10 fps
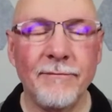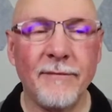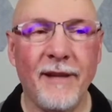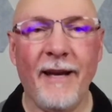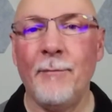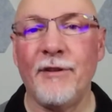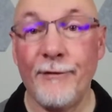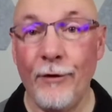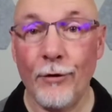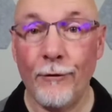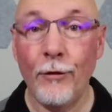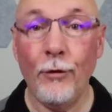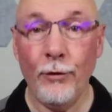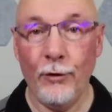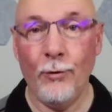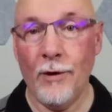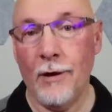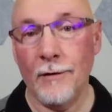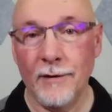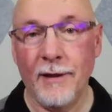the atmosphere of who you are